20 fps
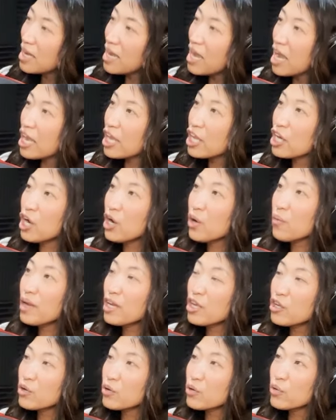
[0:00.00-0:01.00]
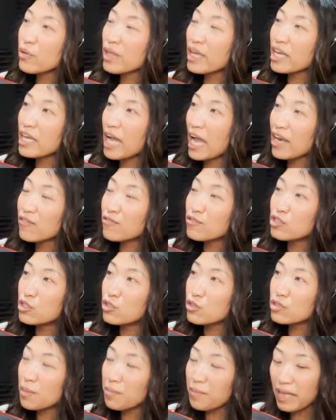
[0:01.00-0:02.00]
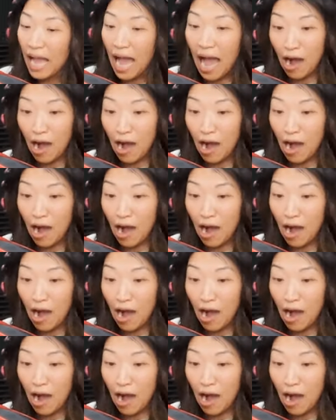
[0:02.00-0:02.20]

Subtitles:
when you like kind of do something